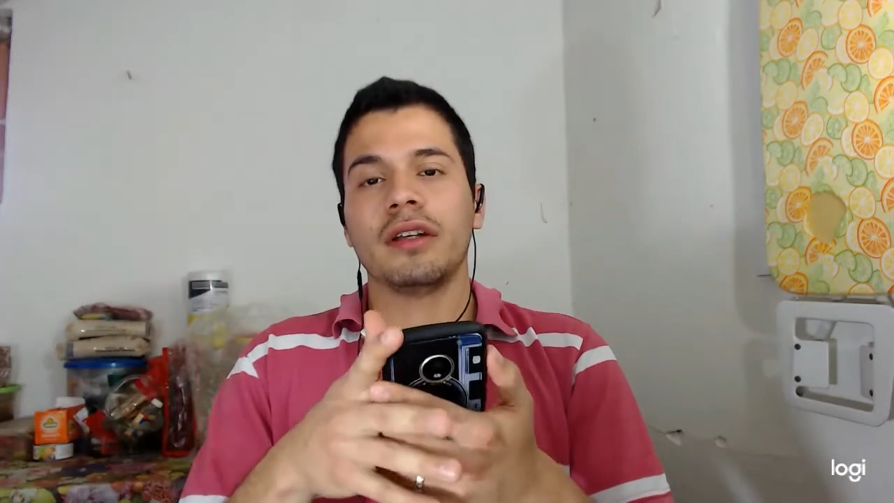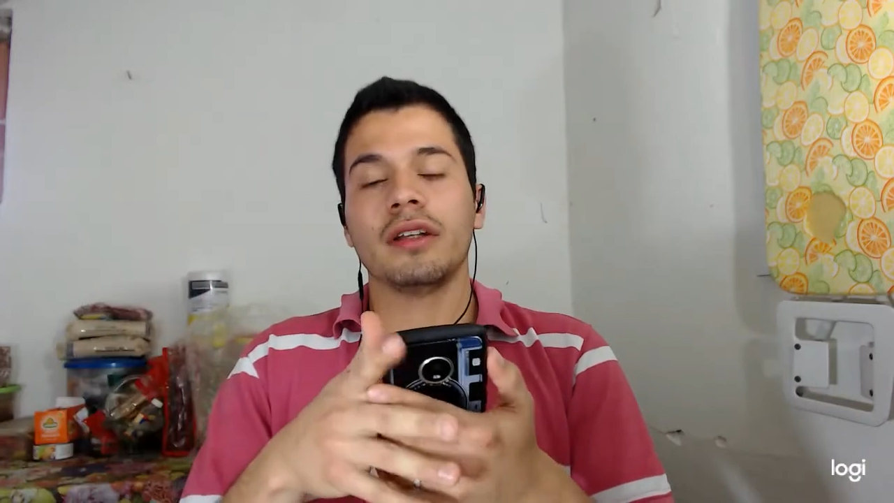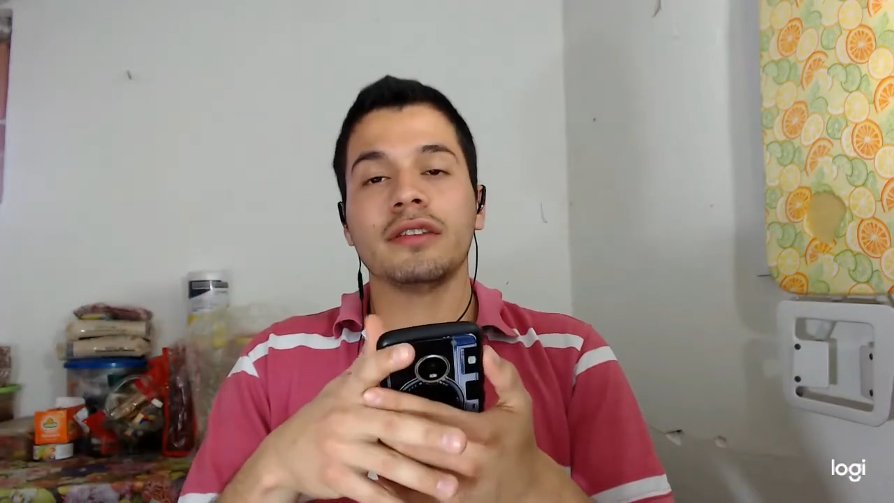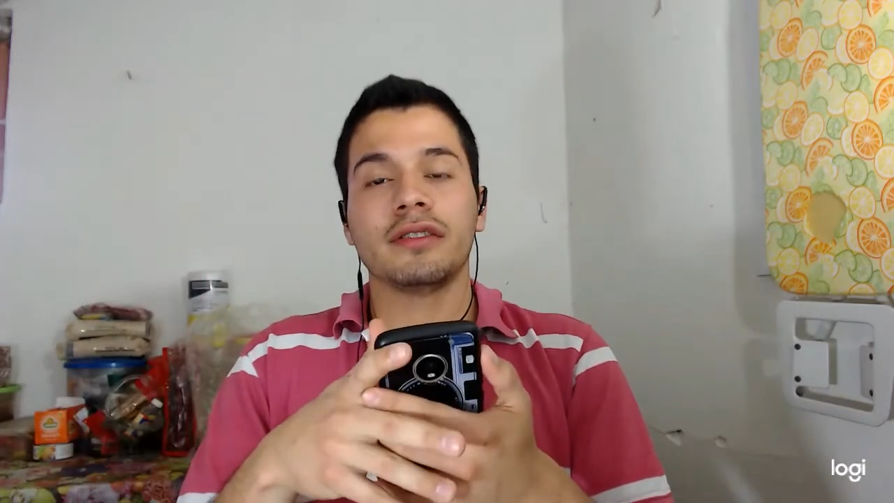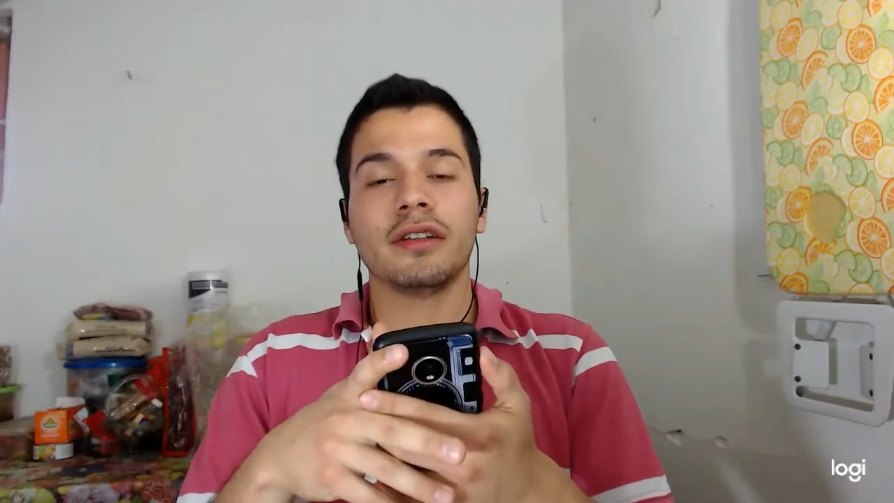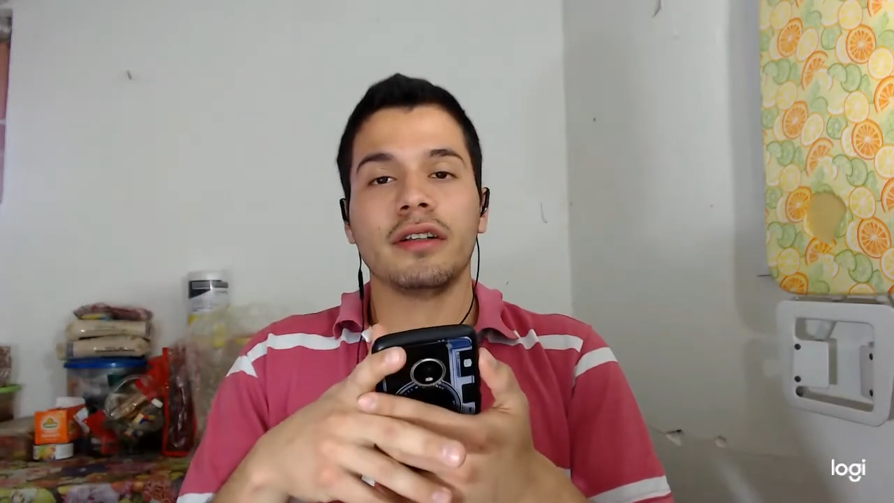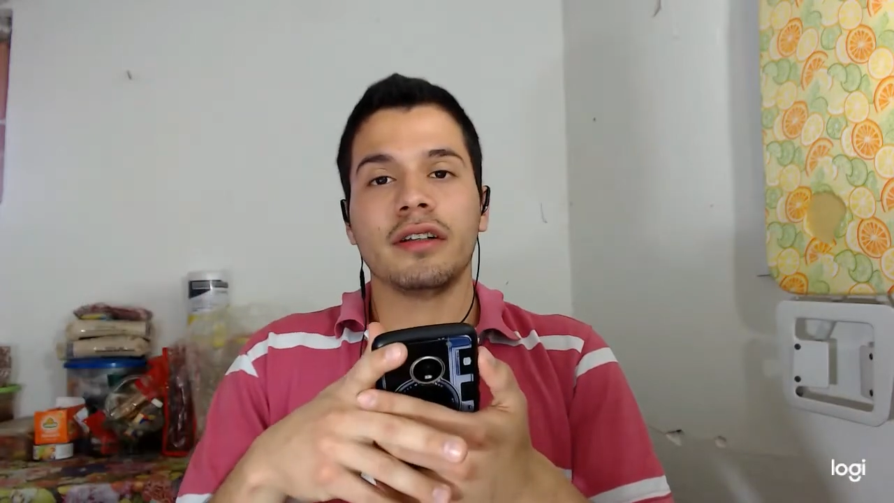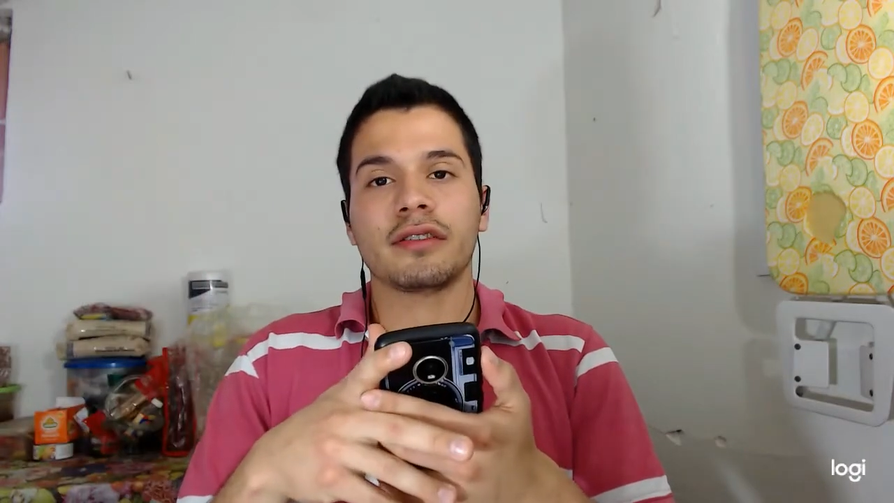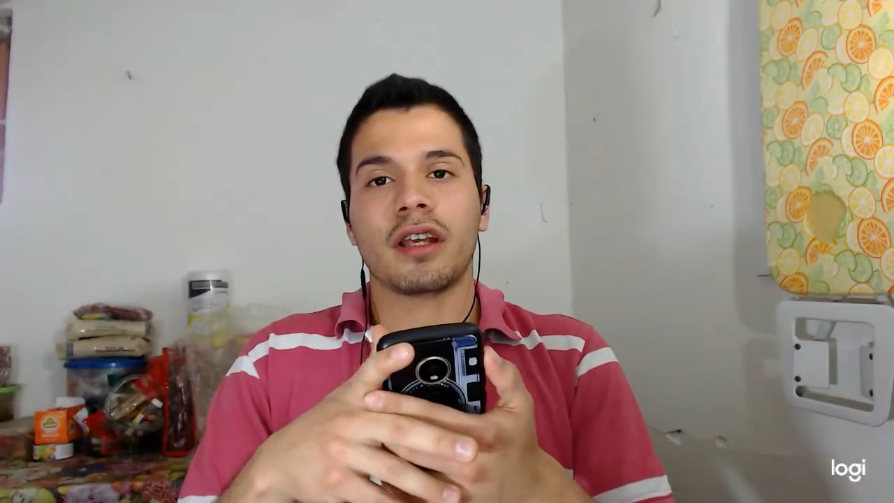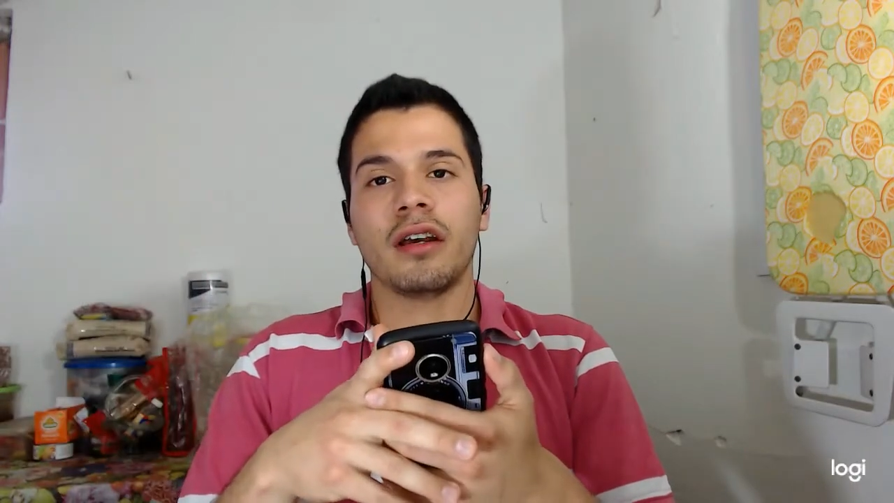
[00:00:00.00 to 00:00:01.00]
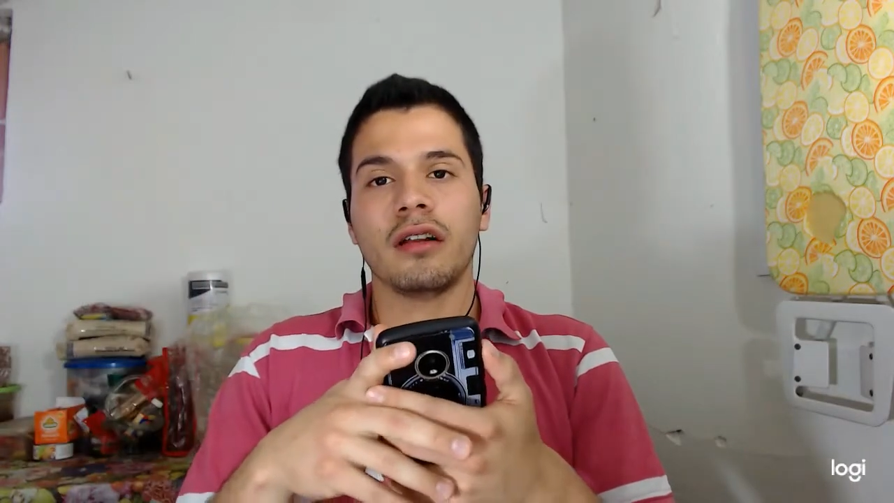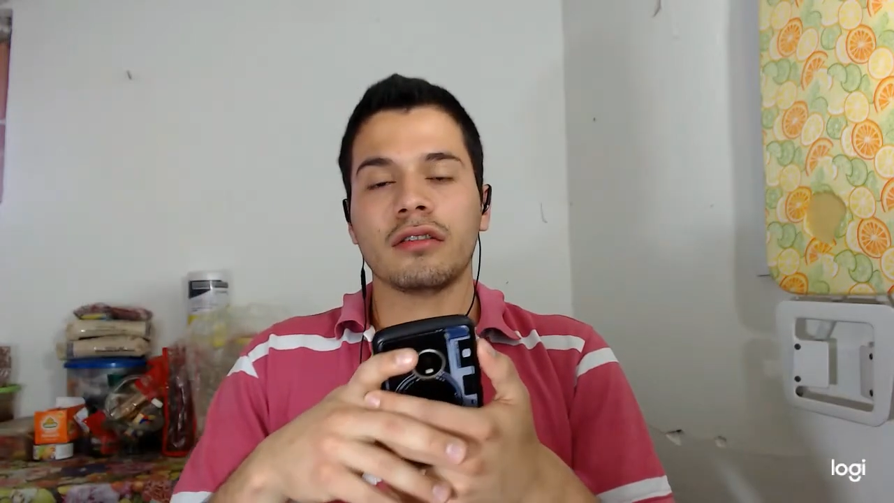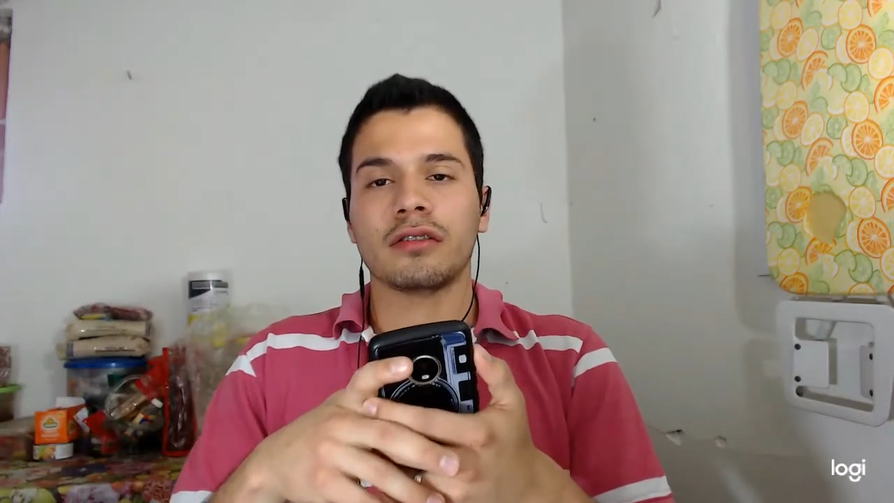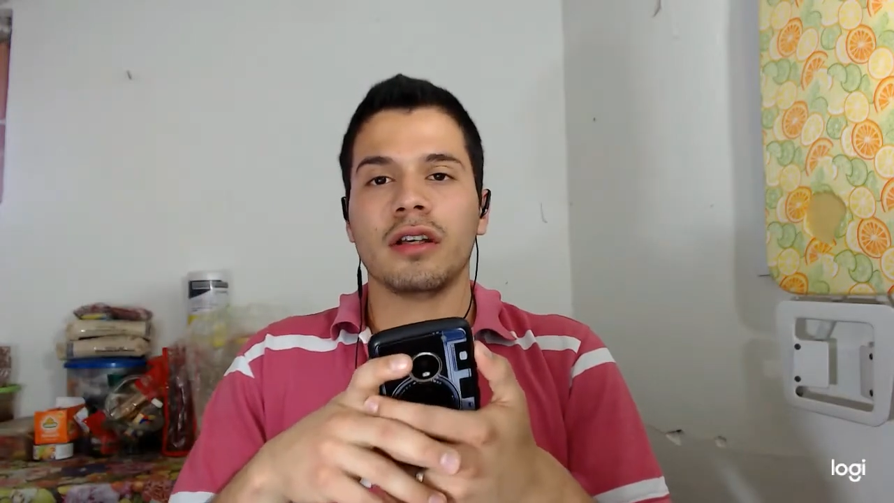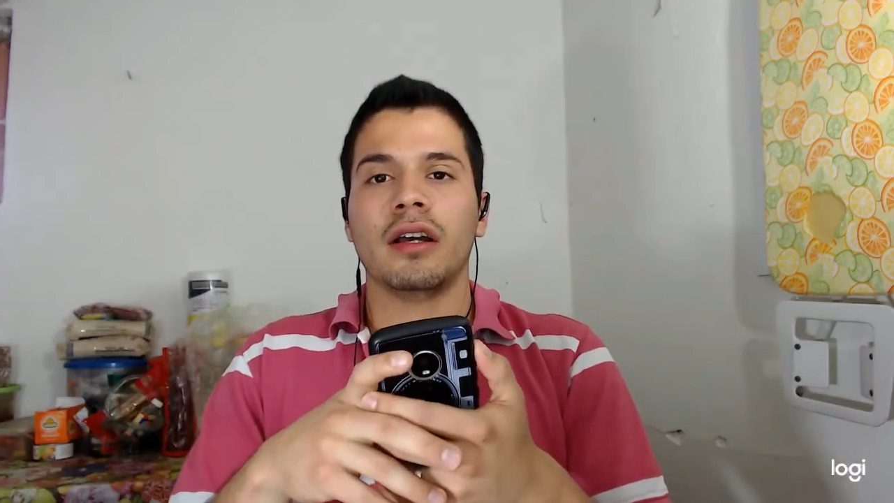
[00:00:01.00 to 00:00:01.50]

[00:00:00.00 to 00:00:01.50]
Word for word: listening skills